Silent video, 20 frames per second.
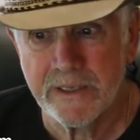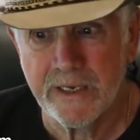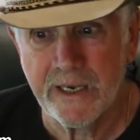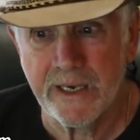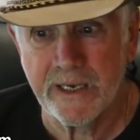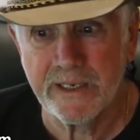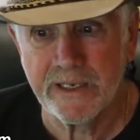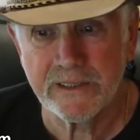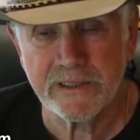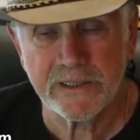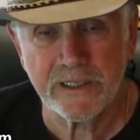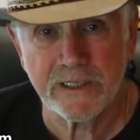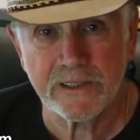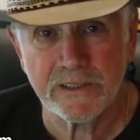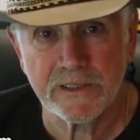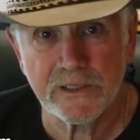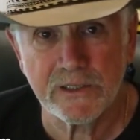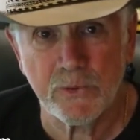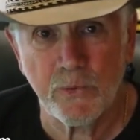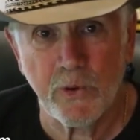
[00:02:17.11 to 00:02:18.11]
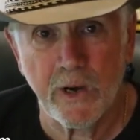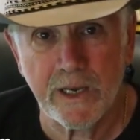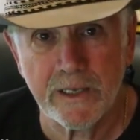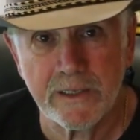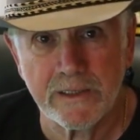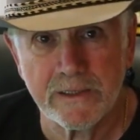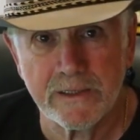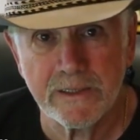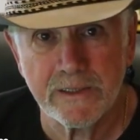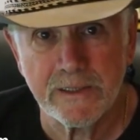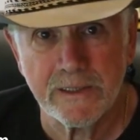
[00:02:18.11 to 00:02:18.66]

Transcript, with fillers: And he's done squat